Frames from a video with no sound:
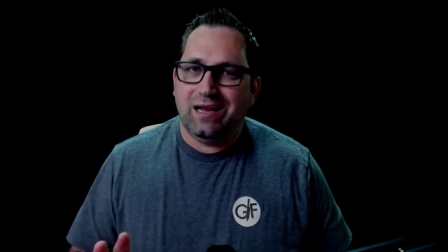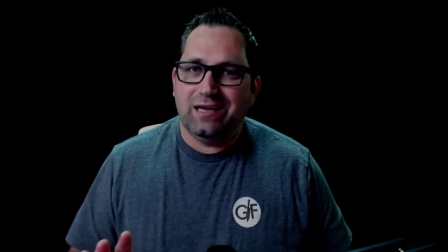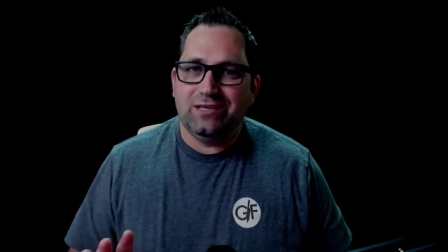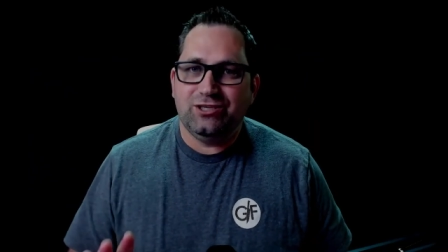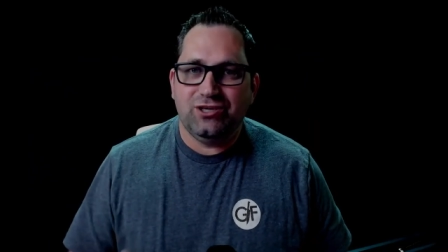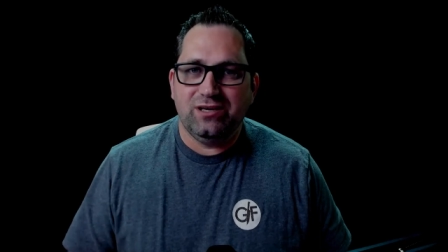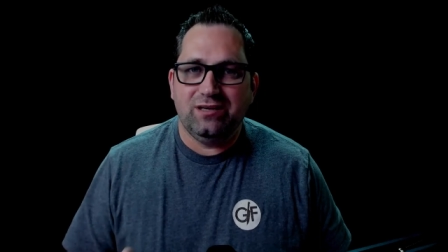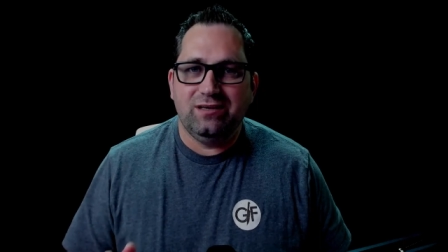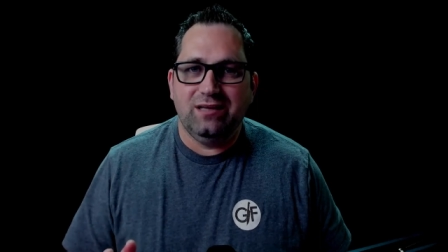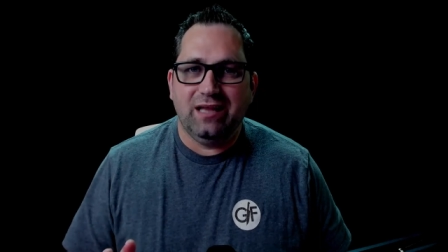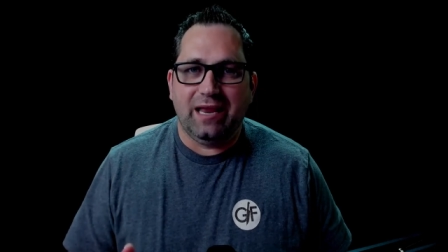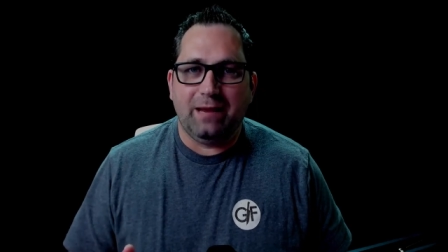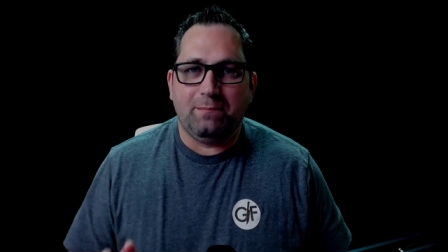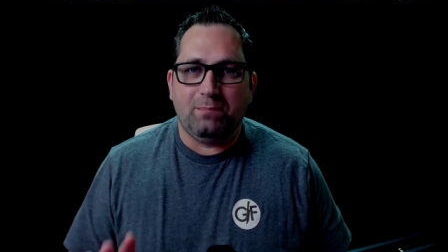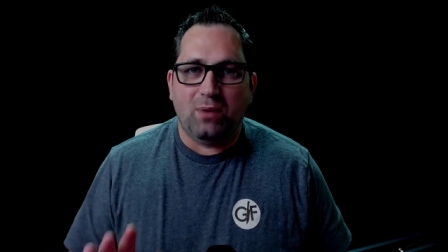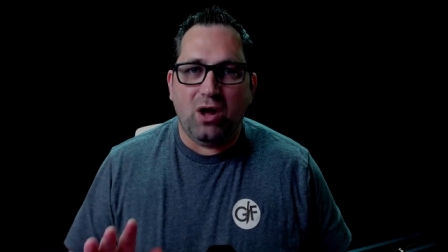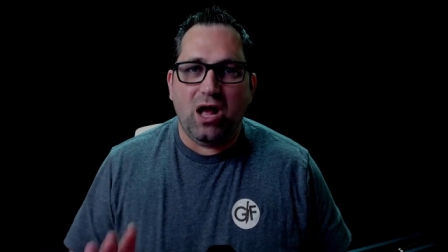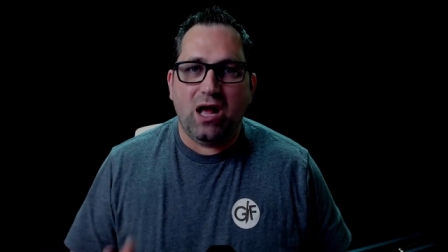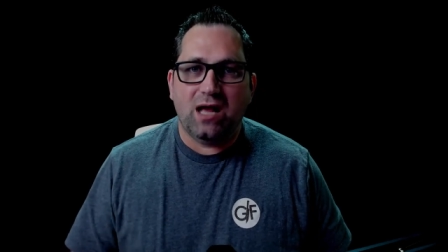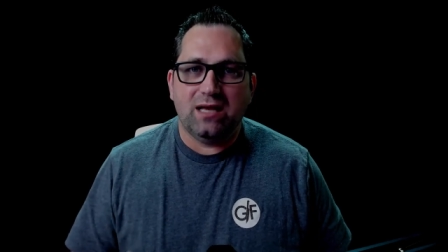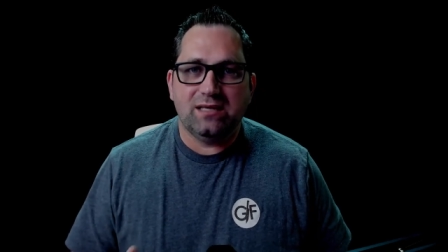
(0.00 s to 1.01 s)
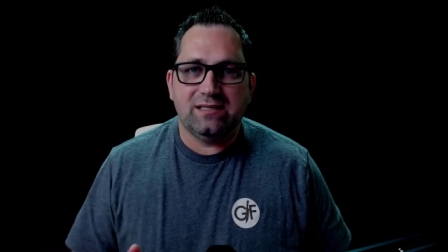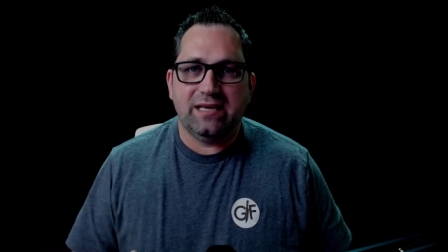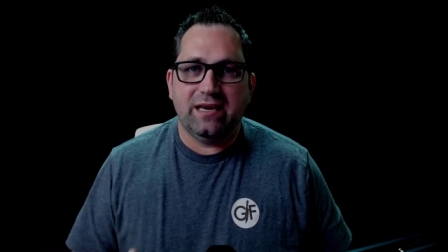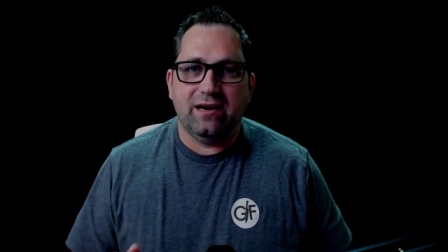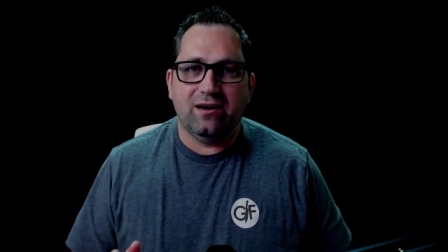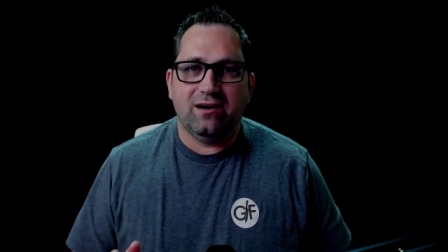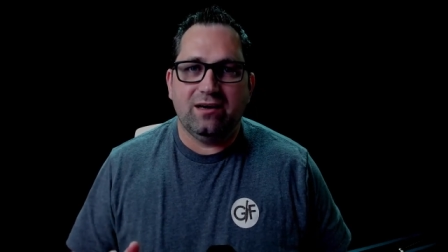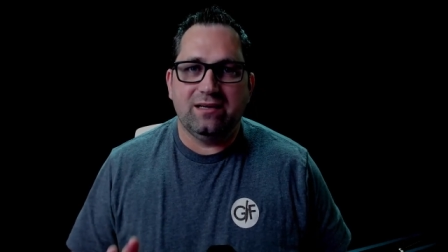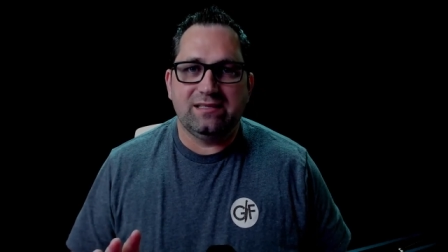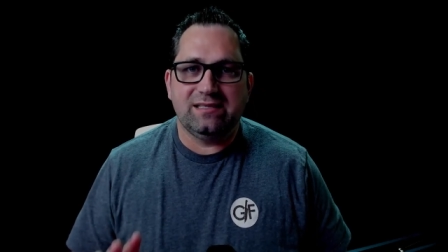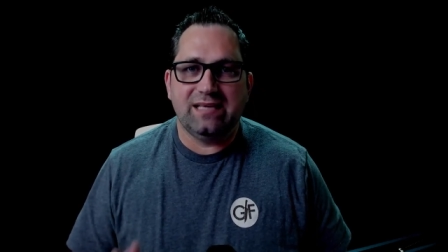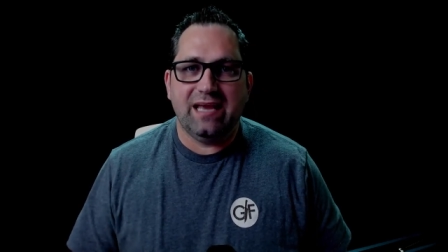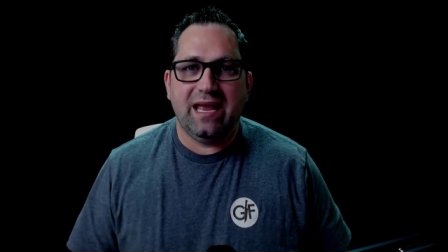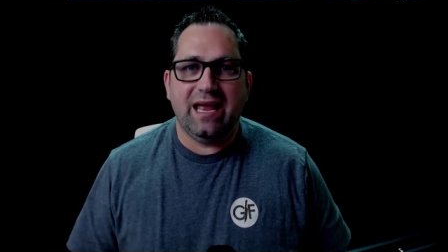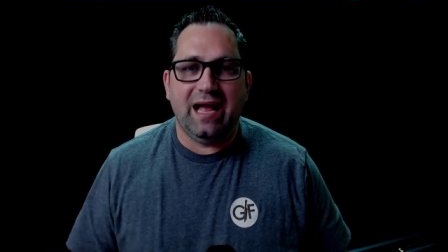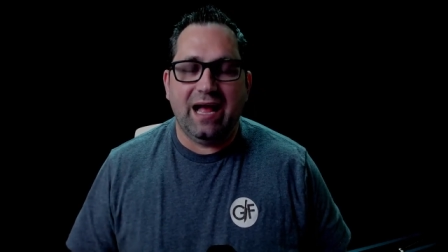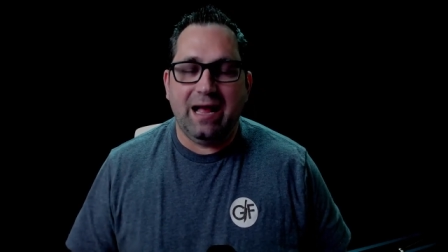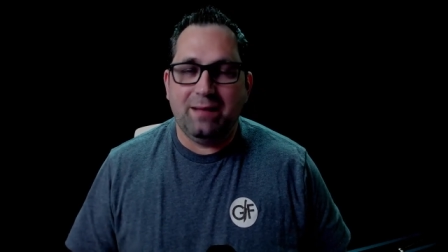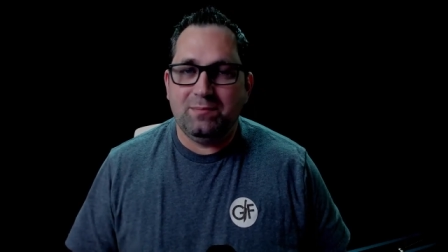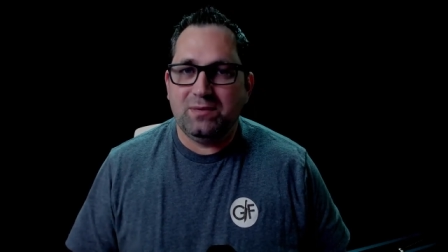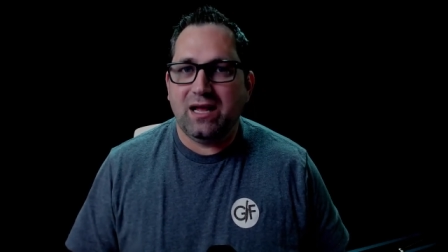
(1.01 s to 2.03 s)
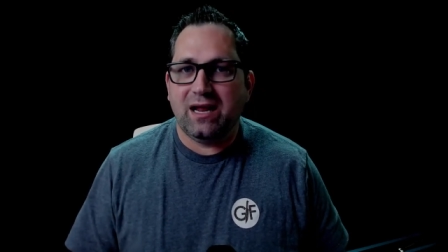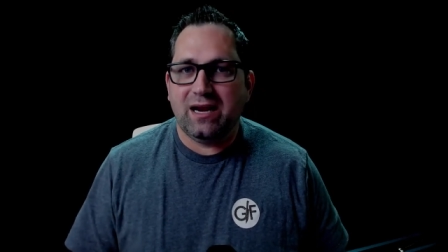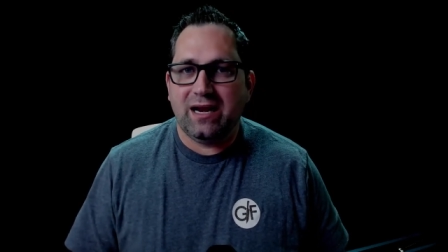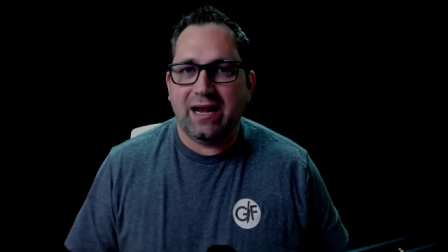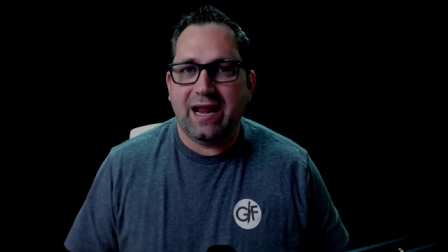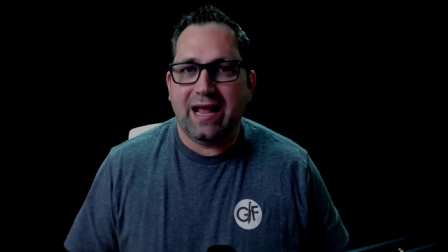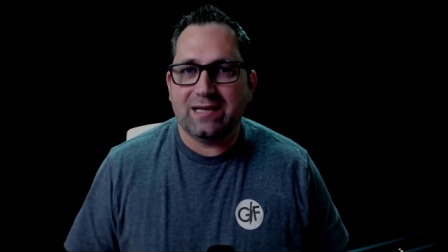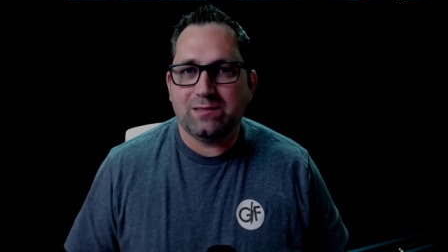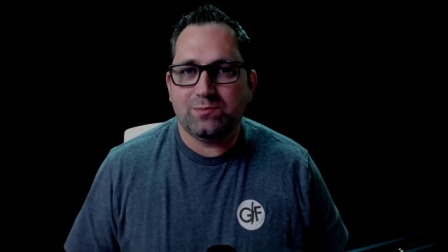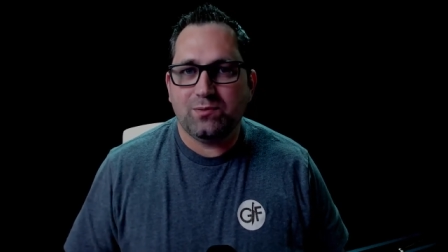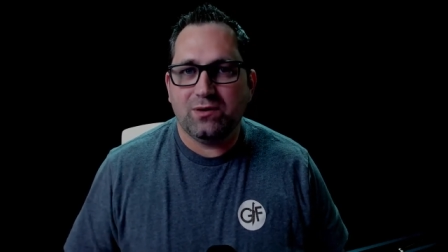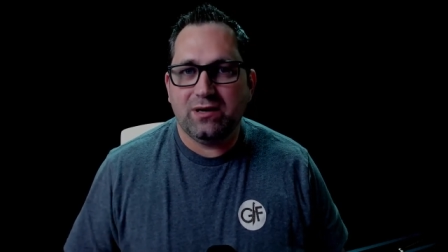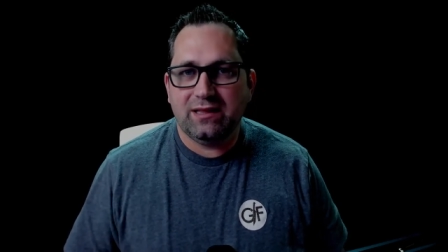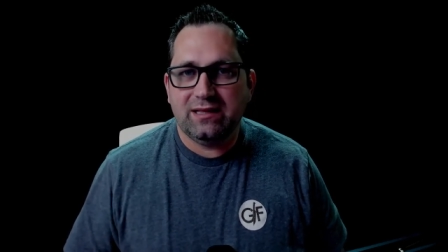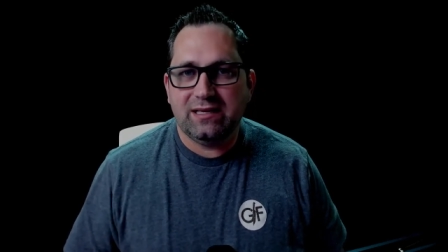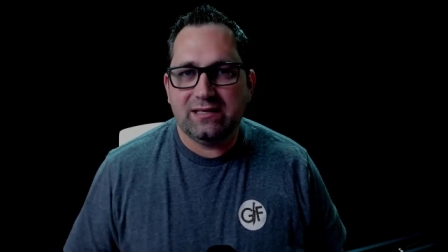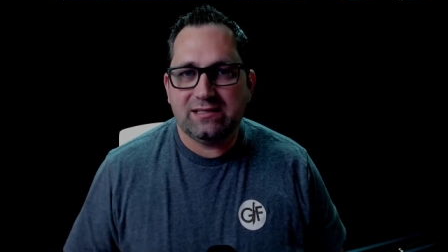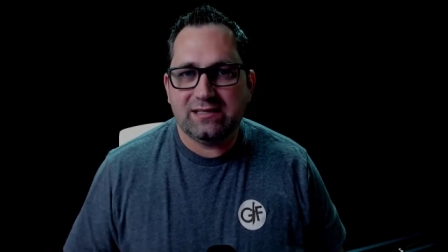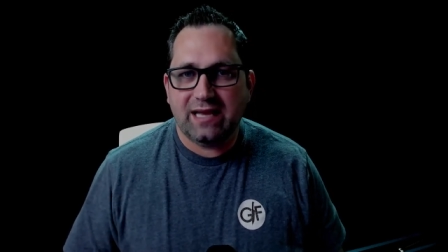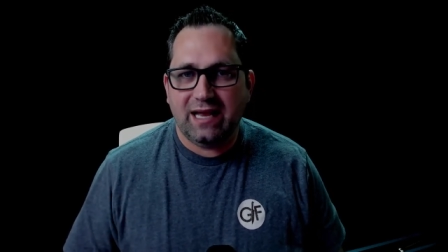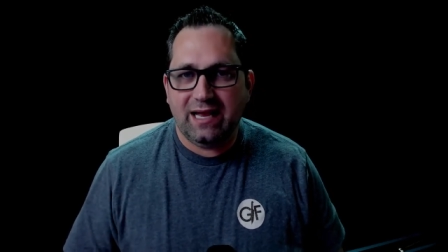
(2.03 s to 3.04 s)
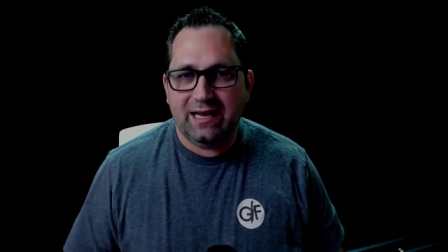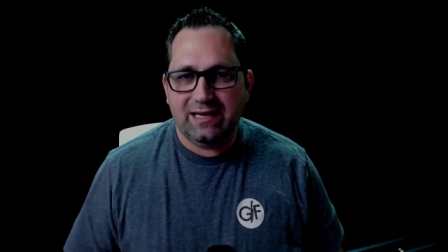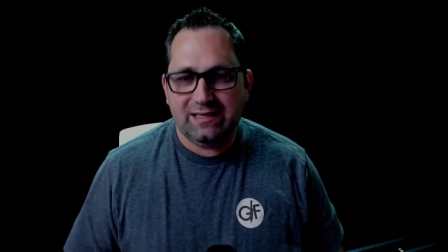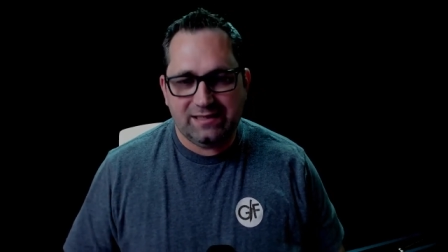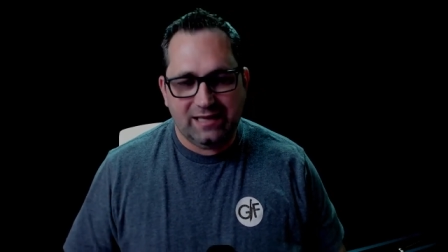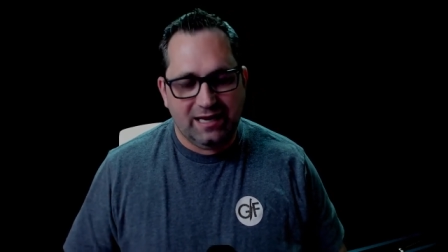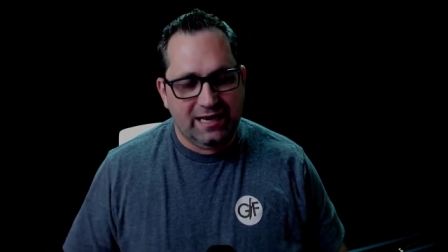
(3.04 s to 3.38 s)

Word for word: should pause here and say I'm not an expert in this, guys.